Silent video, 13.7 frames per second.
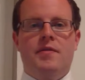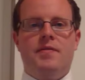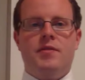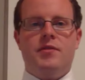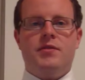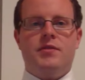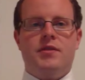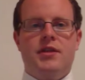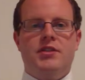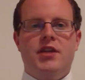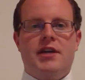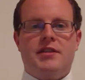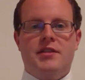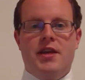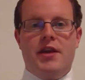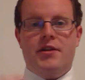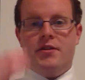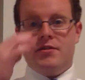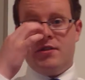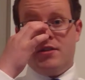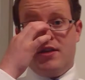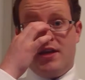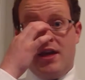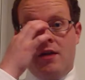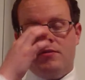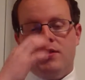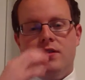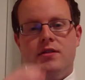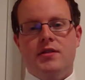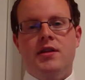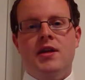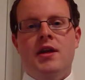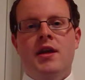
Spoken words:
Firstly, Jackson Daniels is an accountant.